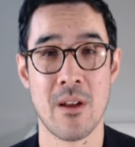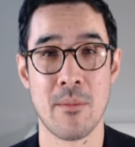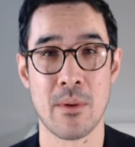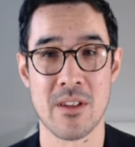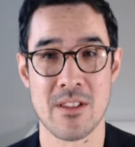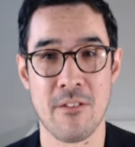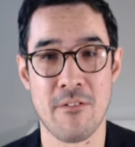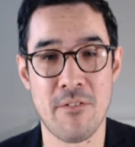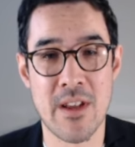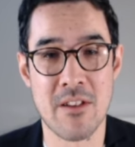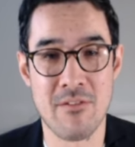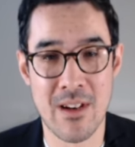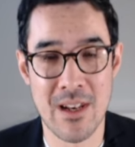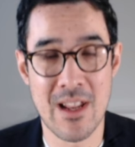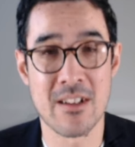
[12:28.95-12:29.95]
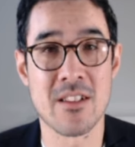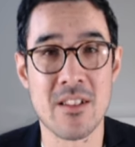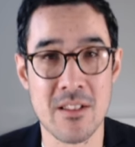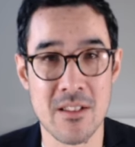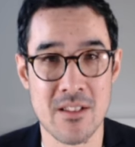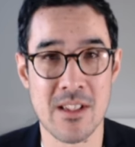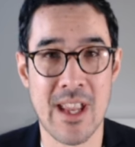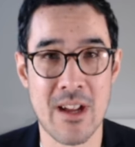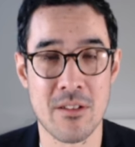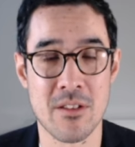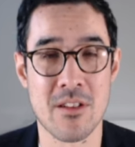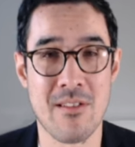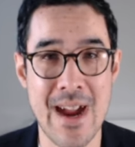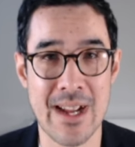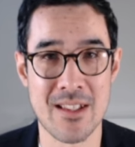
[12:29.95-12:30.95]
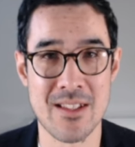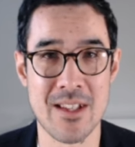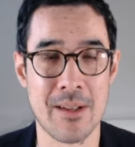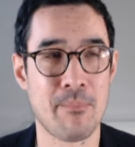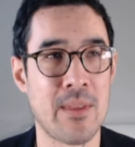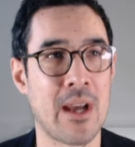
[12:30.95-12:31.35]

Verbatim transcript: because the Fed are reluctant to counteract it.